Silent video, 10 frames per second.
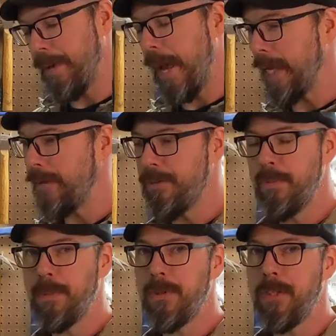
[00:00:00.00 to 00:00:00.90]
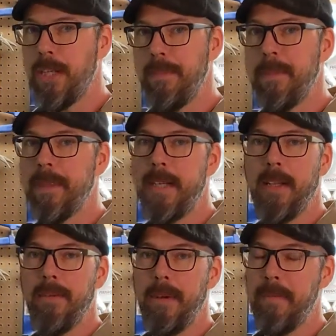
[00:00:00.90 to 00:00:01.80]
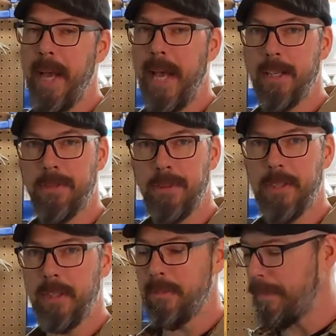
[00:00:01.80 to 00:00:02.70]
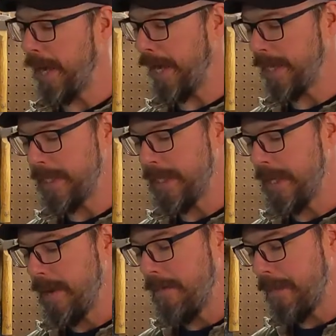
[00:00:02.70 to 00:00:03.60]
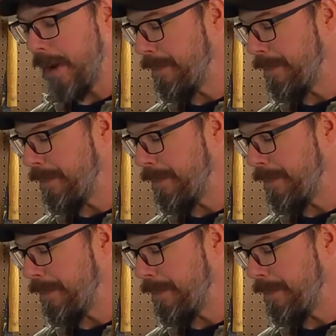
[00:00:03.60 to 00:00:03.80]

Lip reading: pack of super cheap cellophane bags, resealable bags. My